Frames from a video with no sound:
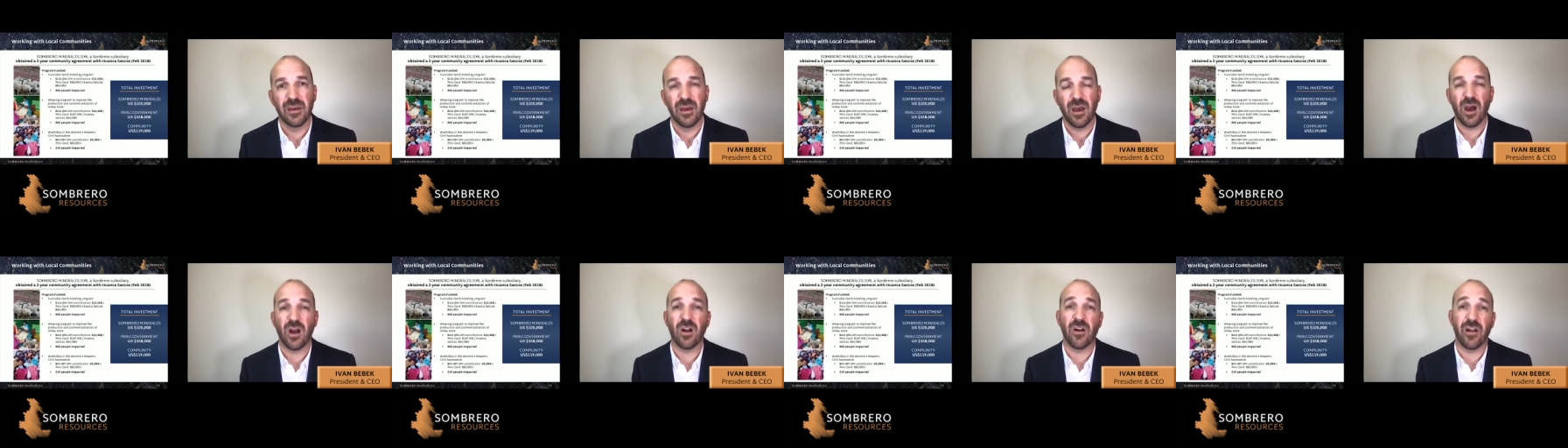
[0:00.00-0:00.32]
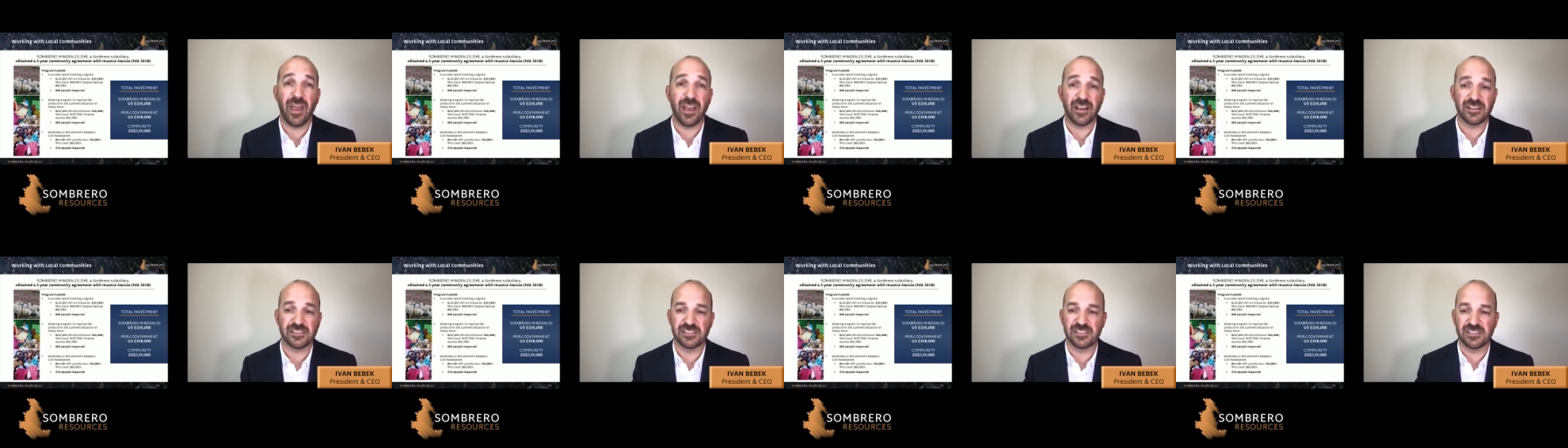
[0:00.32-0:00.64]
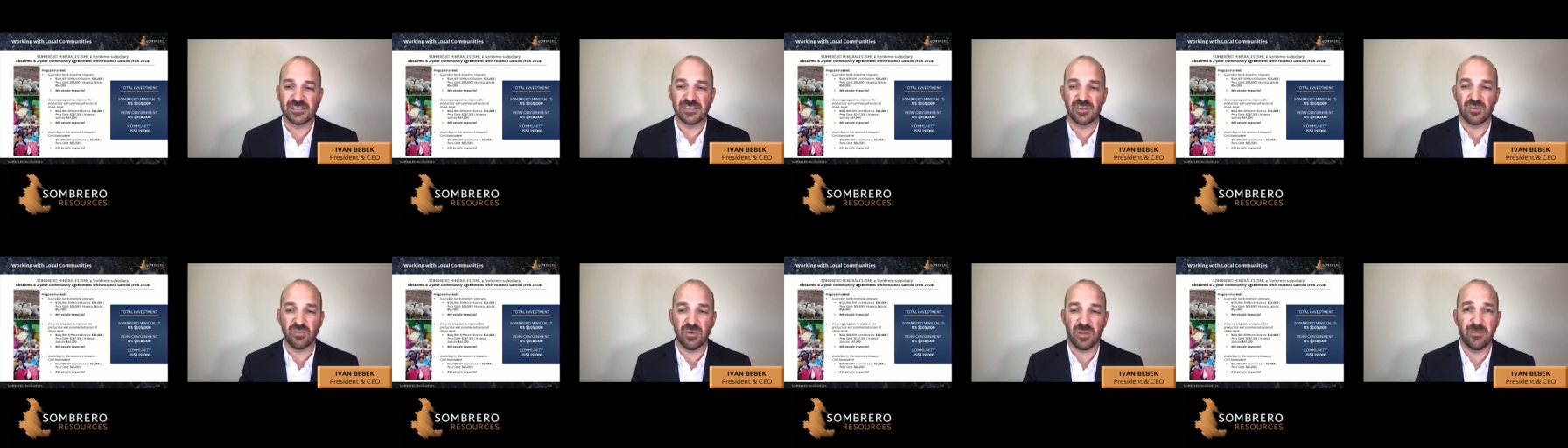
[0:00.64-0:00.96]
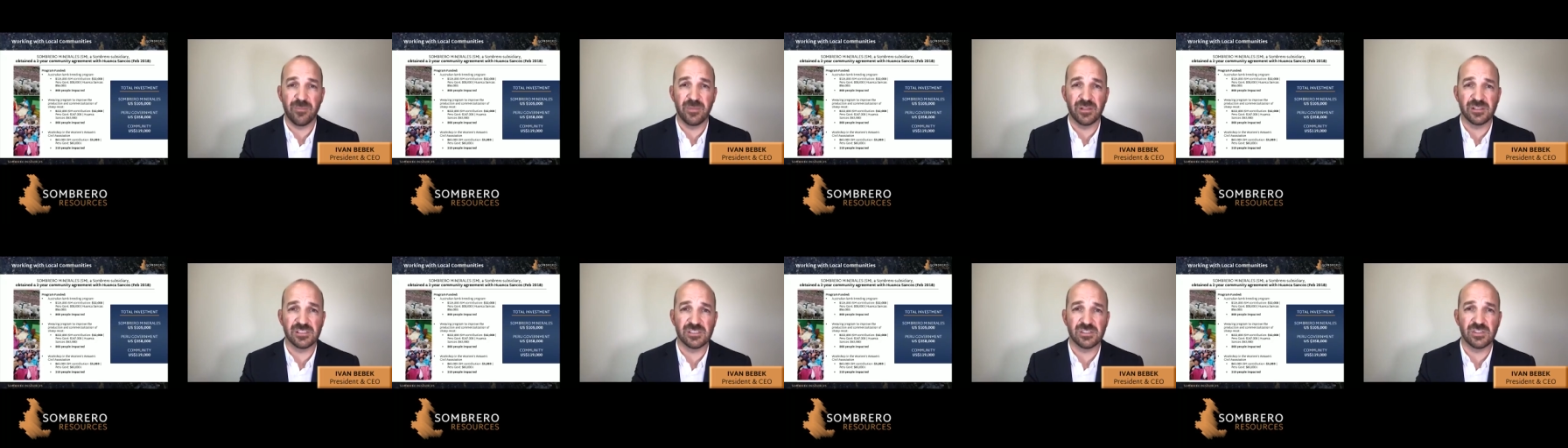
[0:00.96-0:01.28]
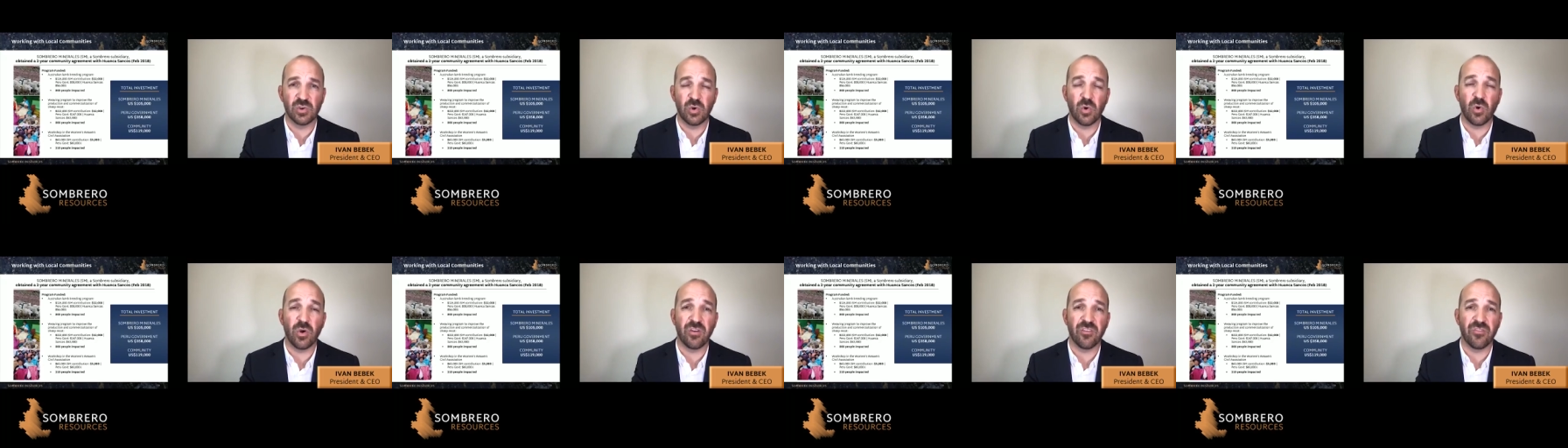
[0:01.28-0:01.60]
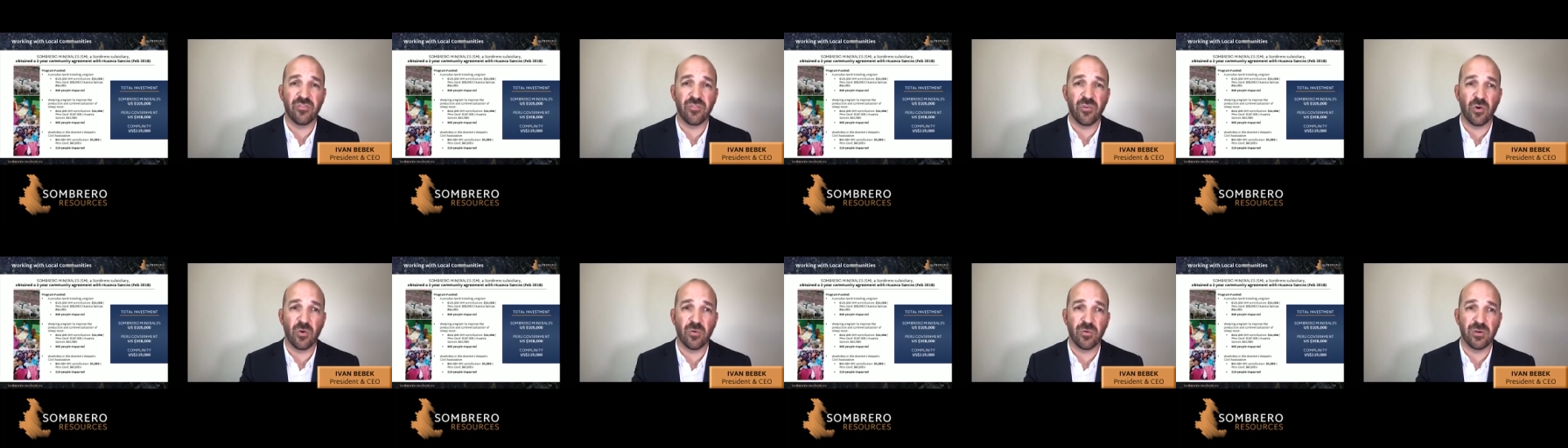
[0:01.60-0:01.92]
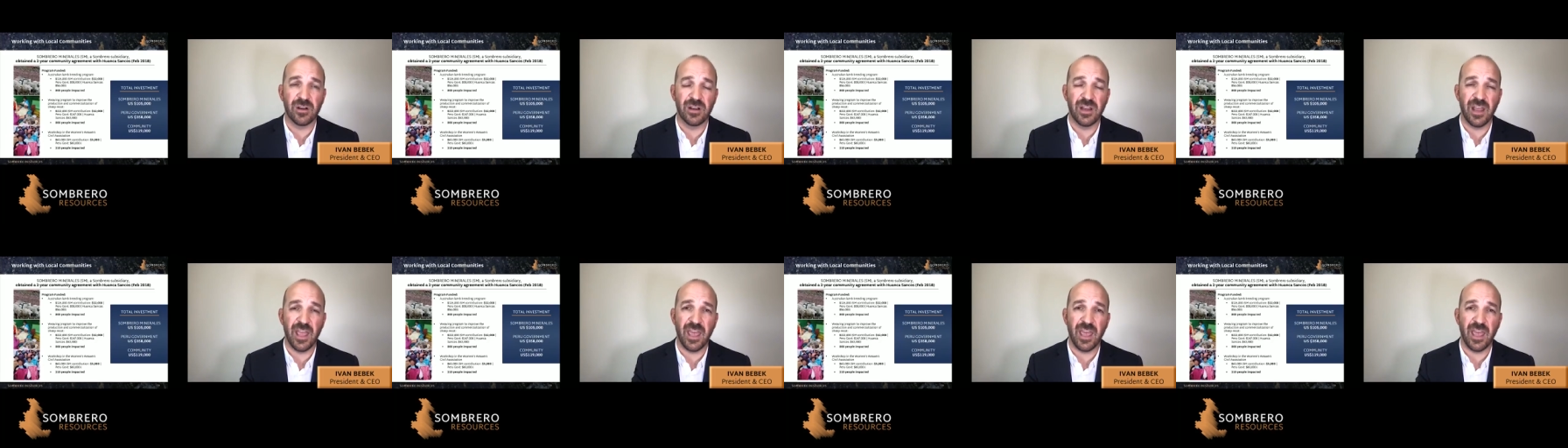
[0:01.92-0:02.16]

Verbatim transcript: our access agreements going forward.